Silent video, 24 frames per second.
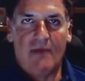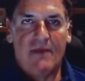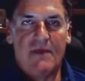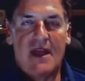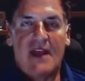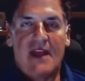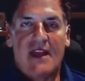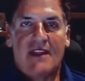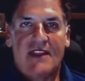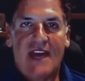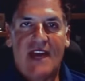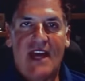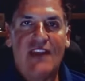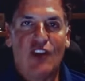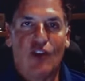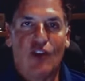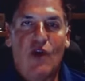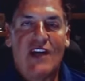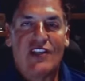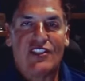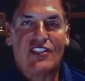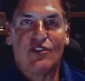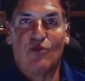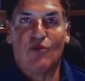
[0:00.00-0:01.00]
video
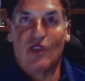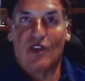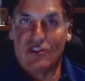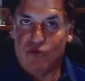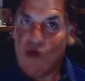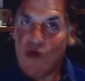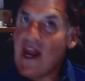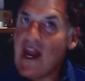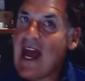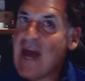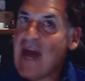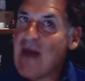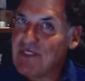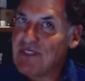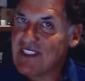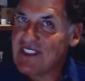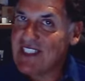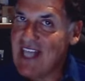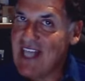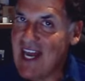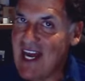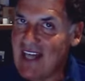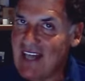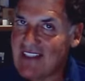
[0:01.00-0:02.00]
I'm going to guide you through the
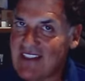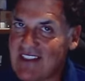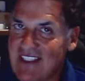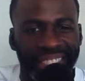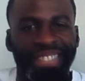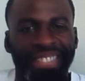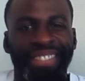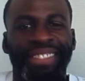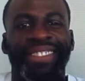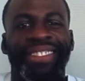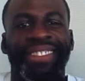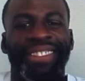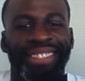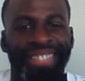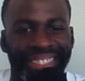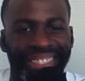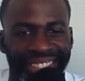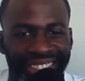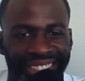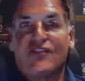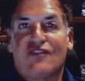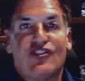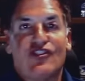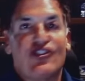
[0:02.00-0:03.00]
steps on how
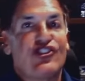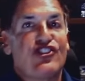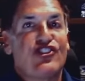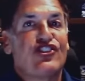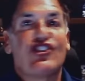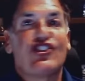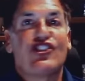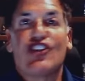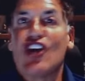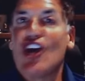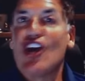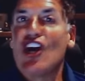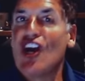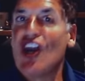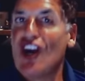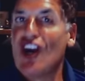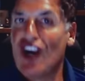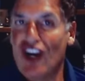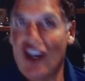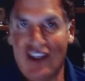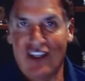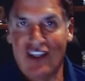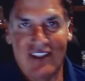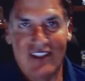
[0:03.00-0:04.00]
you can see notes
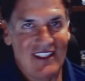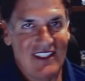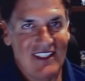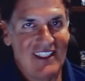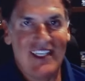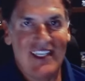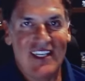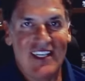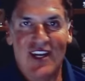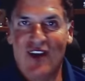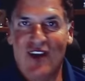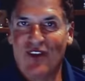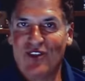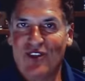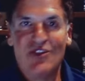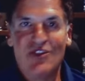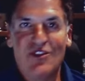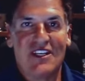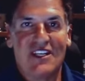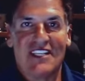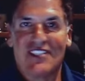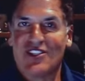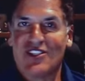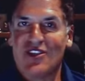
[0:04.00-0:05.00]
on Instagram on
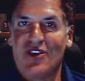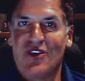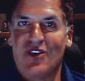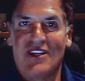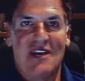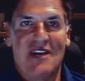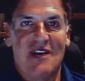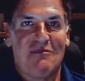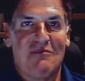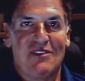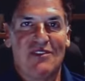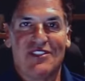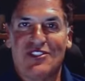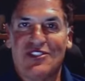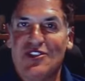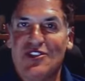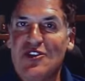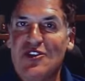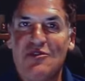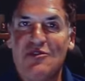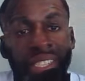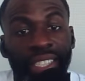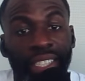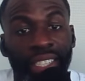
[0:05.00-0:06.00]
your laptop, so make
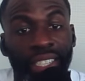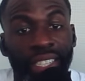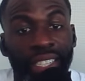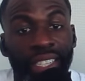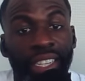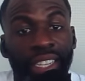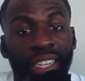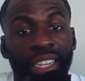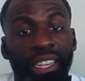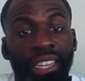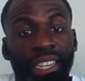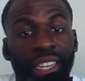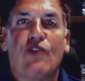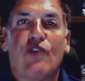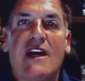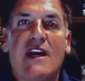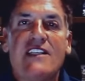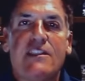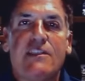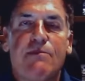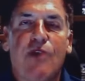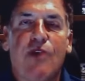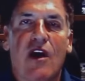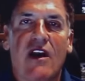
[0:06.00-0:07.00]
sure to watch the
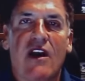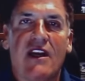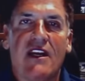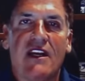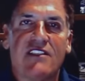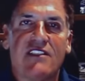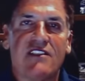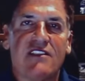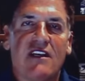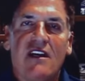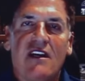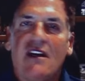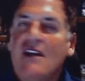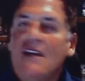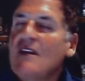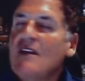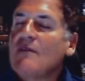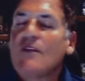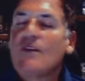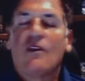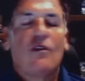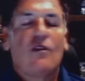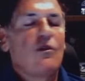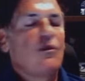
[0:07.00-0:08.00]
video till the very
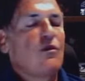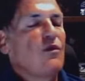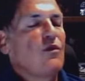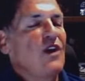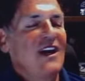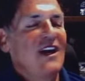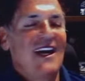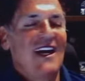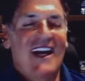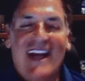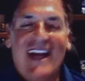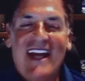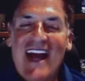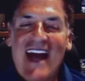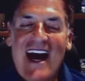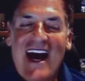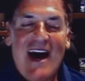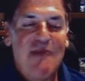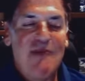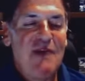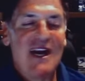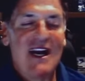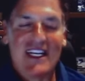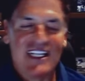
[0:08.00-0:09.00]
end. Now by
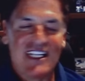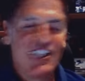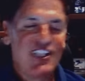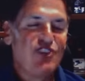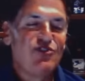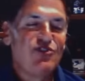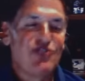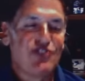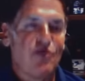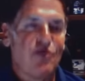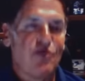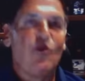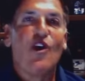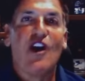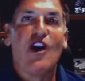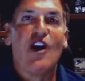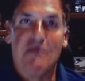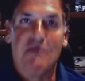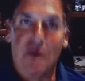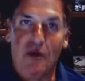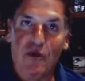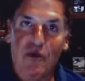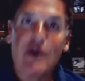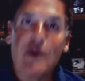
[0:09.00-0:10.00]
default, when you go to
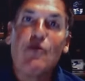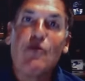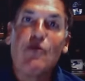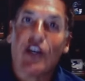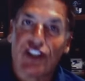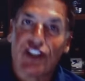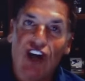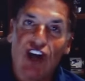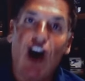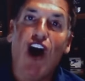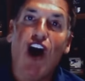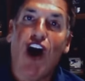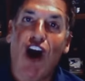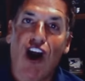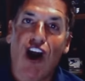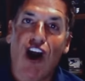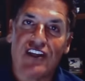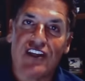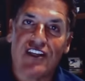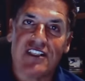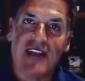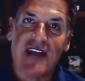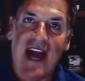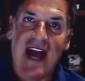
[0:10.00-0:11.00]

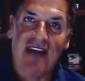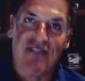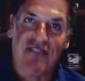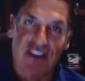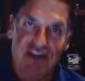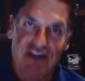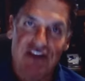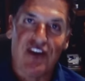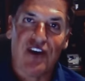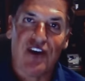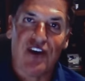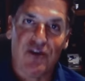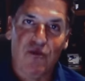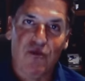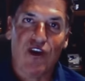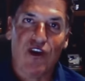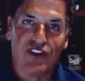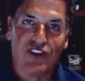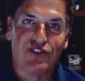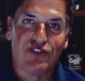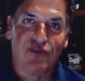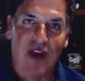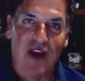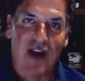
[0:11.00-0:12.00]
instagram.com, you can see
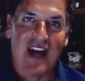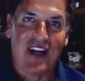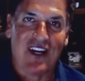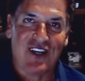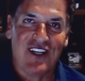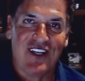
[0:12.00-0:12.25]
that if I go to